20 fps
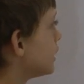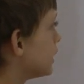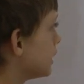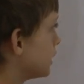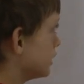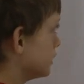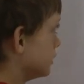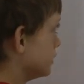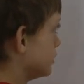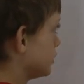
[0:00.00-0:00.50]

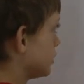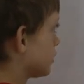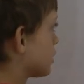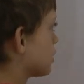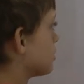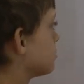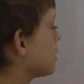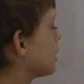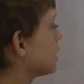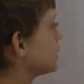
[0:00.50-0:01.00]
And
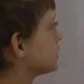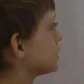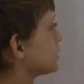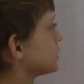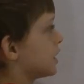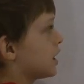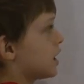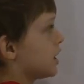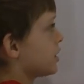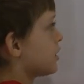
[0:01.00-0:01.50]
0 minus
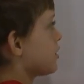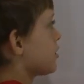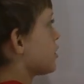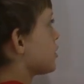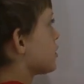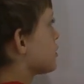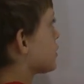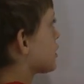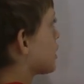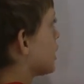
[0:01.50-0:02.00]
9,
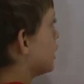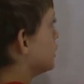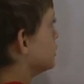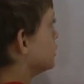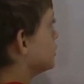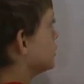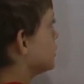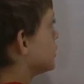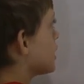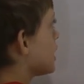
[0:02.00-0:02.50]
you
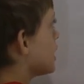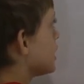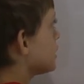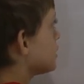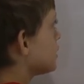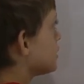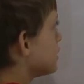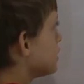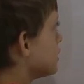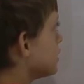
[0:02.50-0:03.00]
can't do
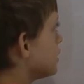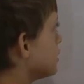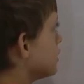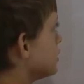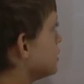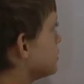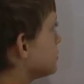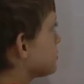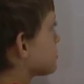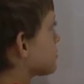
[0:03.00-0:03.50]
that.
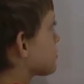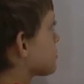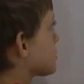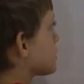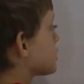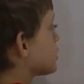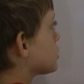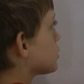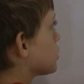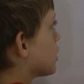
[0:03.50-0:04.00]

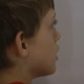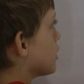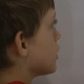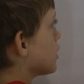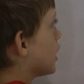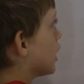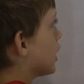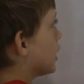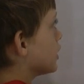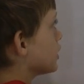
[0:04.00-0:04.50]
So
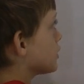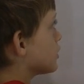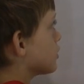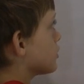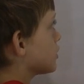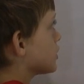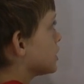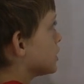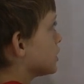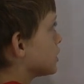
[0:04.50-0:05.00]

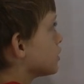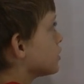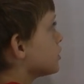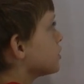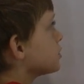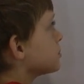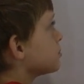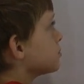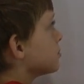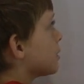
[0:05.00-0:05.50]
you
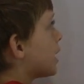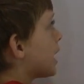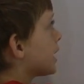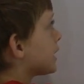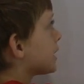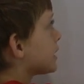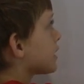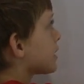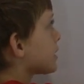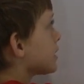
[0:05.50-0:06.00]

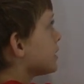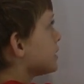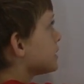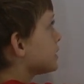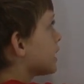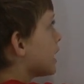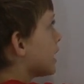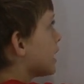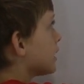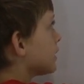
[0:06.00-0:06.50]
make
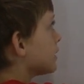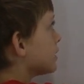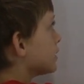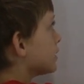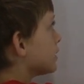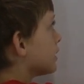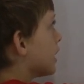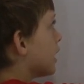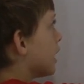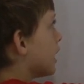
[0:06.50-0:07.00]
this
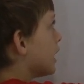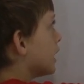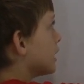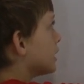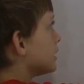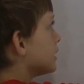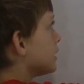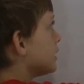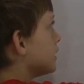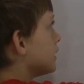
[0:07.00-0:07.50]

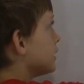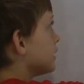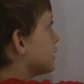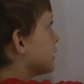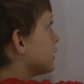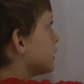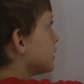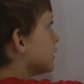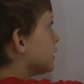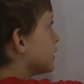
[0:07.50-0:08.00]
9
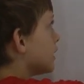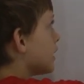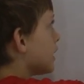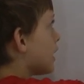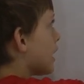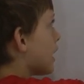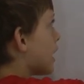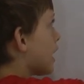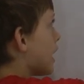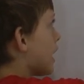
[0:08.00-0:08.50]

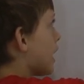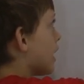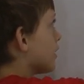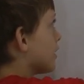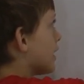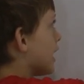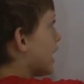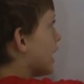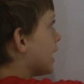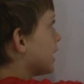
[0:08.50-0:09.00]
and
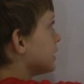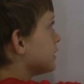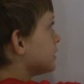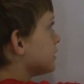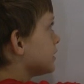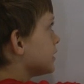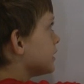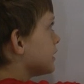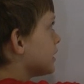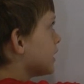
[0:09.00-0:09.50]
8,
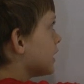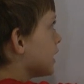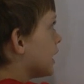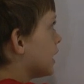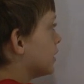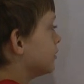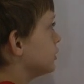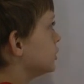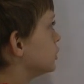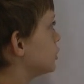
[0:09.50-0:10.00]

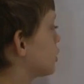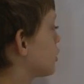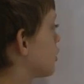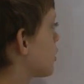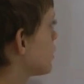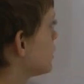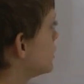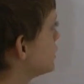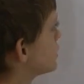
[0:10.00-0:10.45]
and the 0